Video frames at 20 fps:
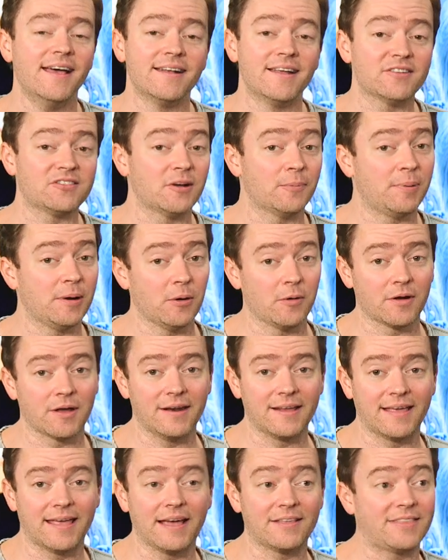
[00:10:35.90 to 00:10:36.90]
Doesn't appear we're
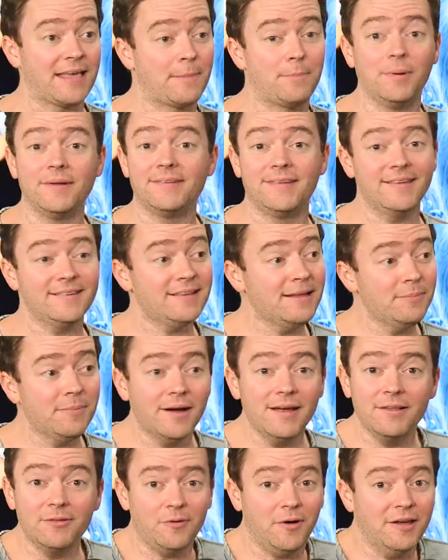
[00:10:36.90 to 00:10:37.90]
going to get that, but Disney
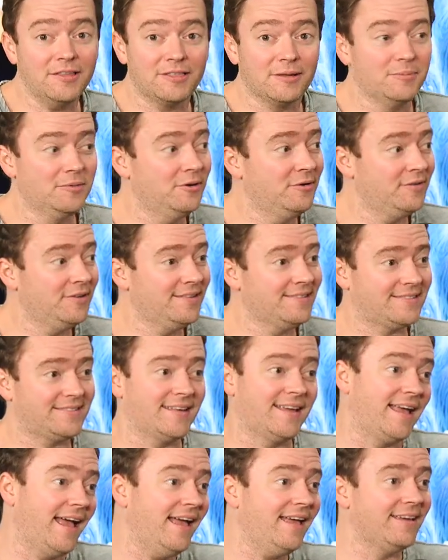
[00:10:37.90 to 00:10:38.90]
might like the movie and
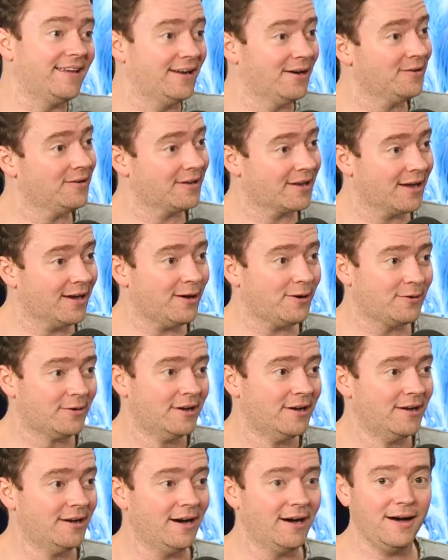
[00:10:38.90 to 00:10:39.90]
say, hey, here you go.
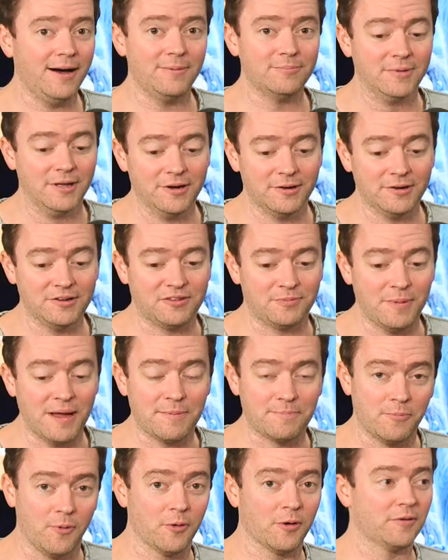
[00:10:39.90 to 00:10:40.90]
Let's
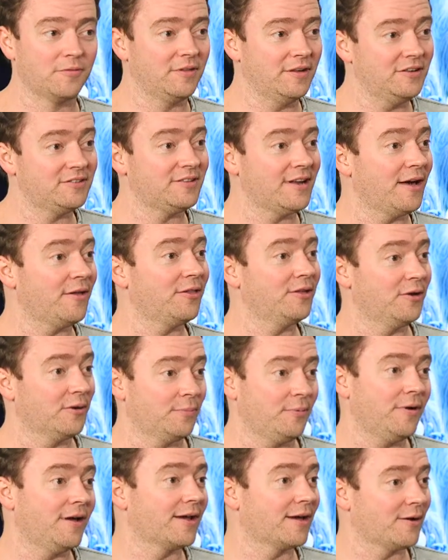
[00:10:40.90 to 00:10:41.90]
make more of these now that you're
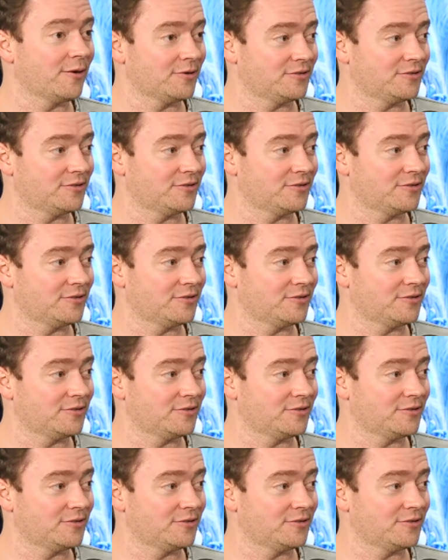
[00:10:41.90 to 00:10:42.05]
playing in our